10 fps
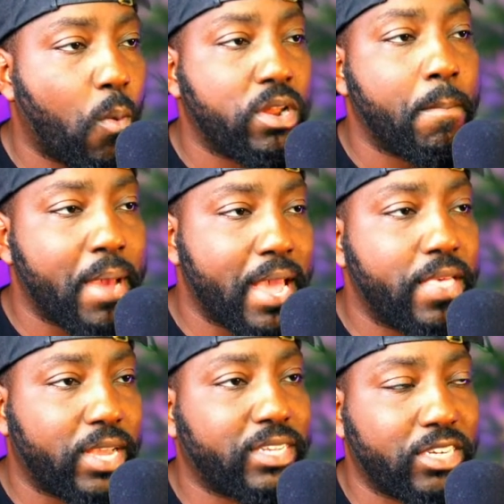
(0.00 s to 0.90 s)
one of the
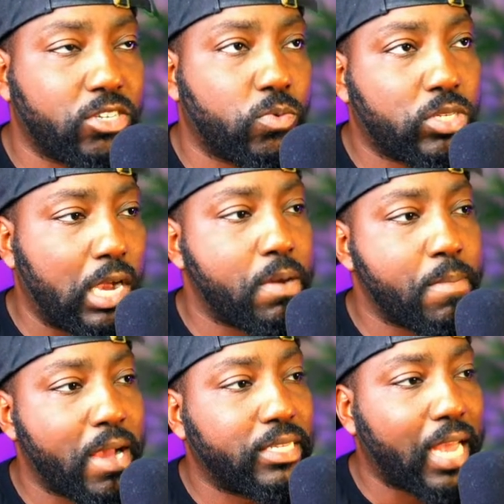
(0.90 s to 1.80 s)
main things I just want to talk
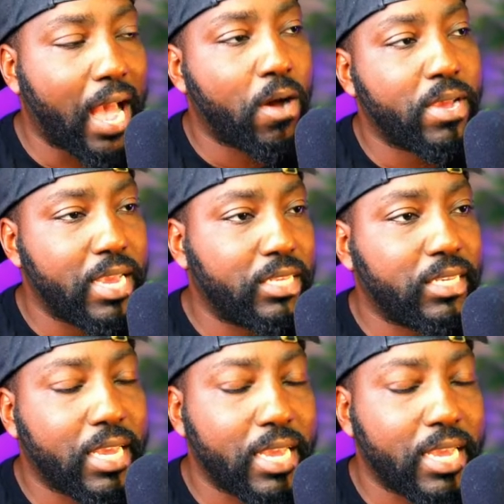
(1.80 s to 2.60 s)
about is how easy